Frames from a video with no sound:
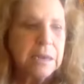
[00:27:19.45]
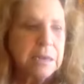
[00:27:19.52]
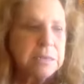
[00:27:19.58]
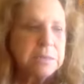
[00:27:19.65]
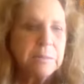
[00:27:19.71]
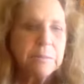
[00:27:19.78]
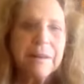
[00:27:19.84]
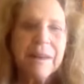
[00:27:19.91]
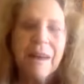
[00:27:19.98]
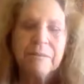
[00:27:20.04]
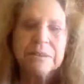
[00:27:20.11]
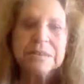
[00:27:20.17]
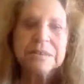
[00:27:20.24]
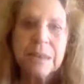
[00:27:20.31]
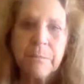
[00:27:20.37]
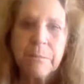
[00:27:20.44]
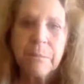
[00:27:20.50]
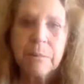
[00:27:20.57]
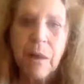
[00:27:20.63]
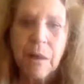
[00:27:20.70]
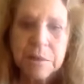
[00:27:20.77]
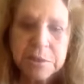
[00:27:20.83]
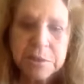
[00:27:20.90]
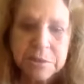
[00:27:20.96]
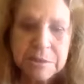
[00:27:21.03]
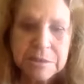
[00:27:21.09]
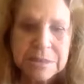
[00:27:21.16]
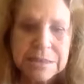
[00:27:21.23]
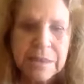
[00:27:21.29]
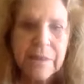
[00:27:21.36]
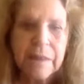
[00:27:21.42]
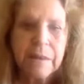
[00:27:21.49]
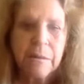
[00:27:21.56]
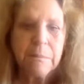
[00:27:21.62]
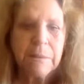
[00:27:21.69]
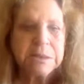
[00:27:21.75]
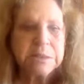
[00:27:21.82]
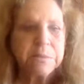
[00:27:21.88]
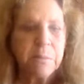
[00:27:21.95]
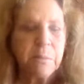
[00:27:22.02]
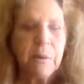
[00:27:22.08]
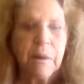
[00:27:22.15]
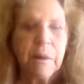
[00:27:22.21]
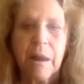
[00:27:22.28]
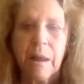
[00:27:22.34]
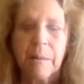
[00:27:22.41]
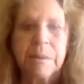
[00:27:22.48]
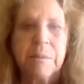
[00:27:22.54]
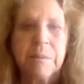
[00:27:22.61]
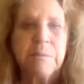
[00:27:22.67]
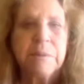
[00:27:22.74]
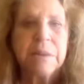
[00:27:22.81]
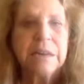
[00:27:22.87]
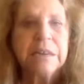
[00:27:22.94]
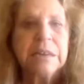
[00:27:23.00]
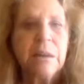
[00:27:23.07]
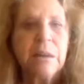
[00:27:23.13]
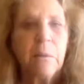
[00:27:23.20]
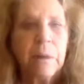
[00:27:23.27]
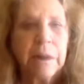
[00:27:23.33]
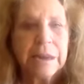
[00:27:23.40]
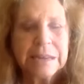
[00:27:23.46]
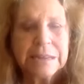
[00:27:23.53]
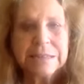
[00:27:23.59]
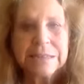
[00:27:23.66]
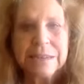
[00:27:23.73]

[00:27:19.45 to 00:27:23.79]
so we have some cultures that are much more community oriented,